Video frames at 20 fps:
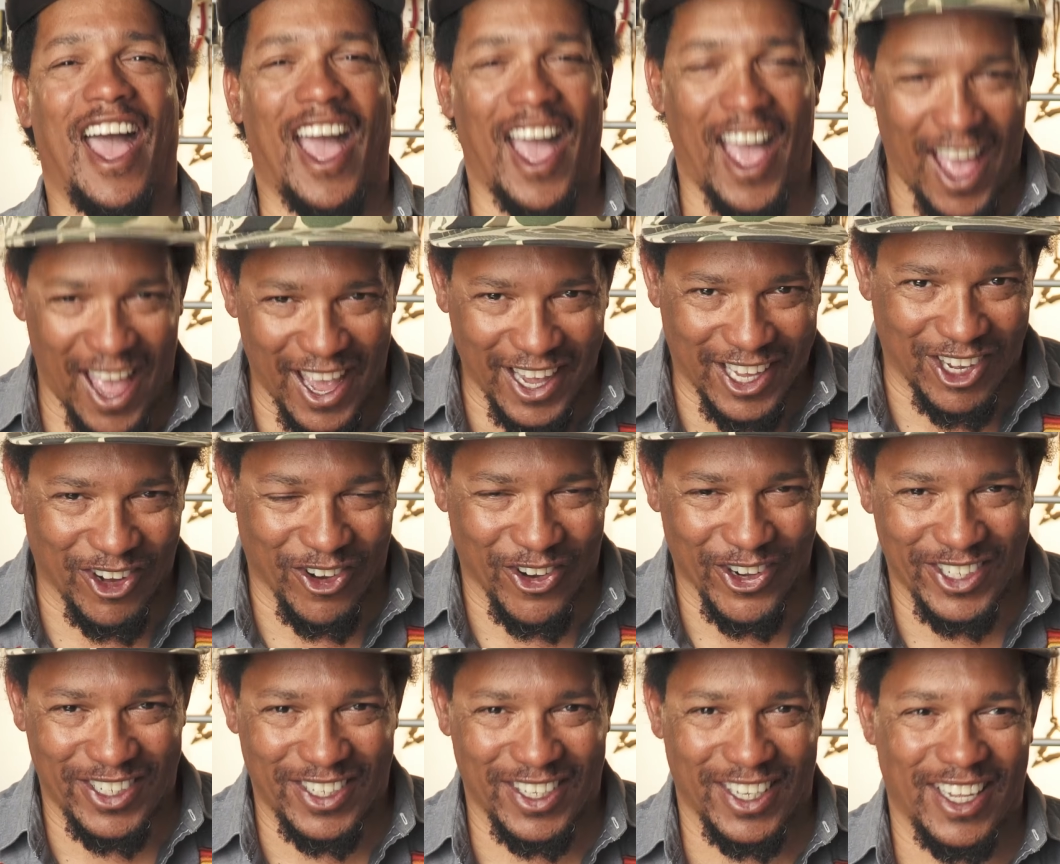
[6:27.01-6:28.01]

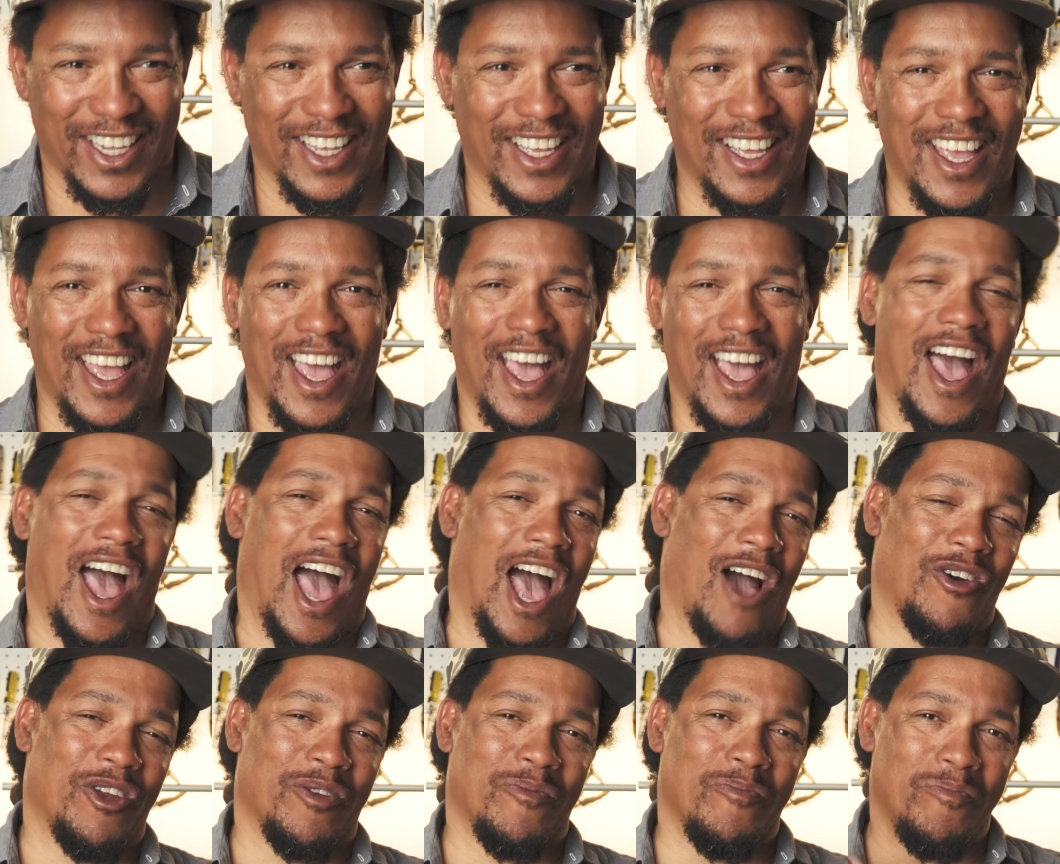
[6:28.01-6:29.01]
Accuracy.
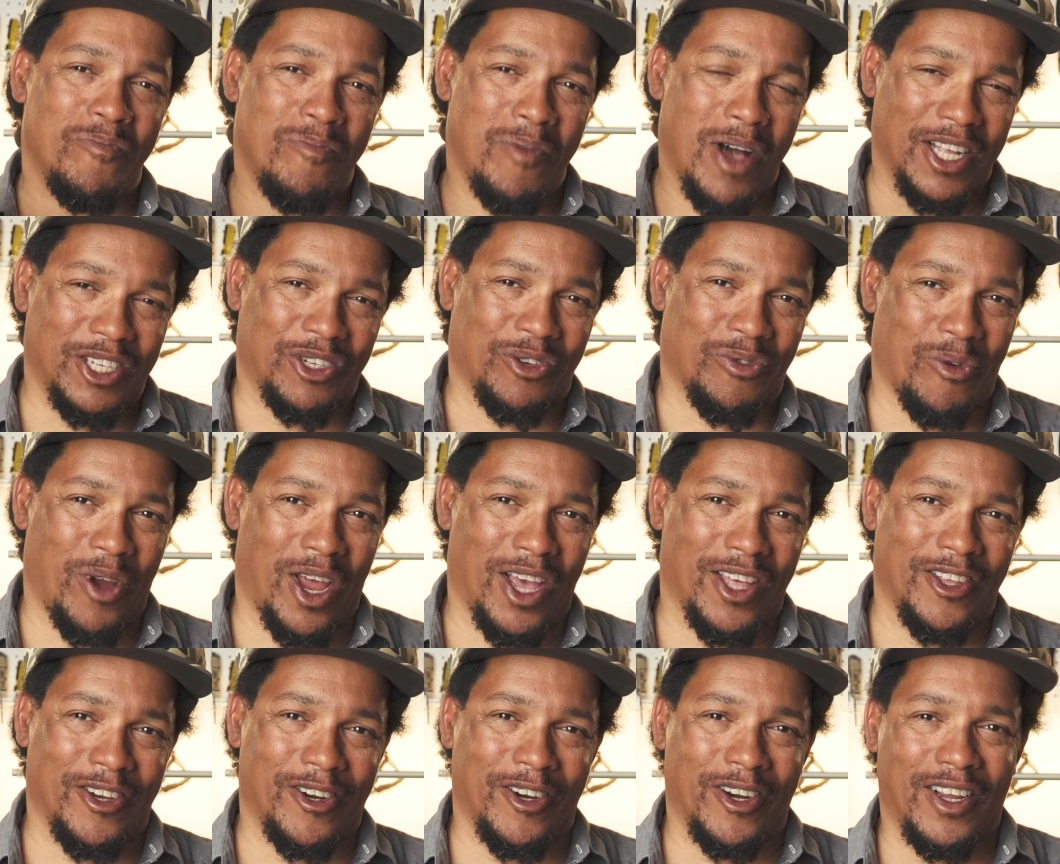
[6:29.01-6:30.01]
I would much
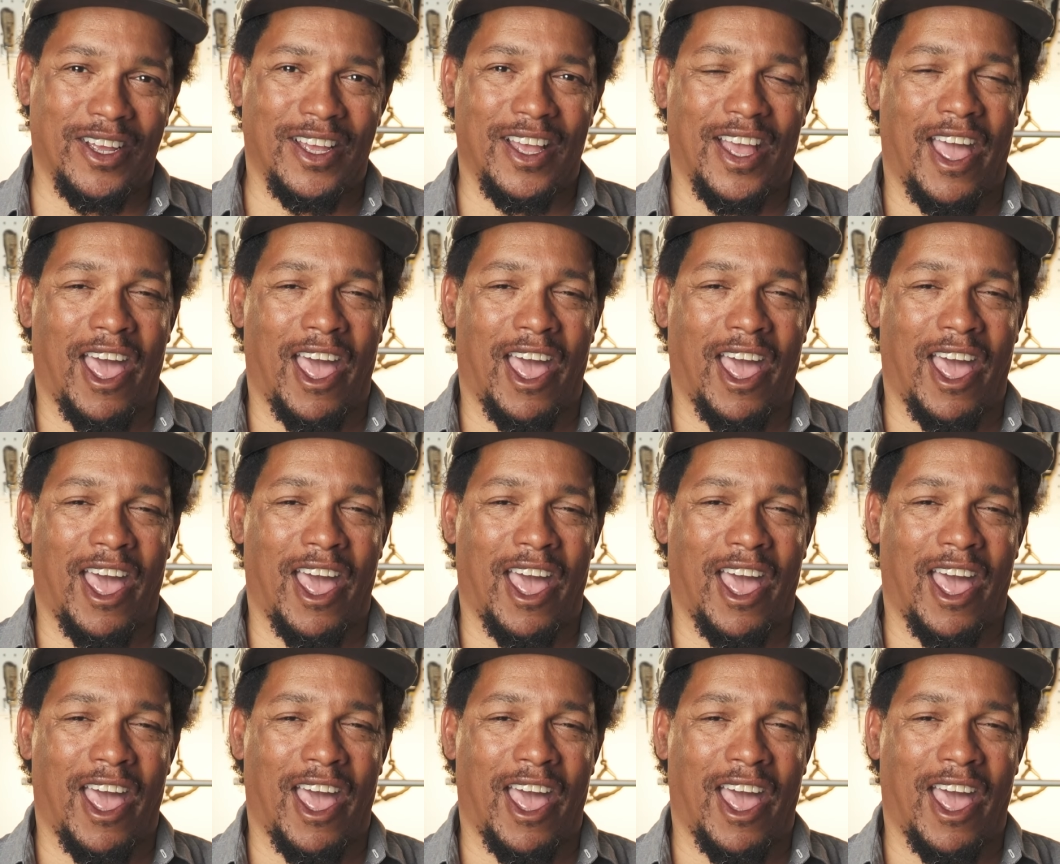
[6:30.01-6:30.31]
rather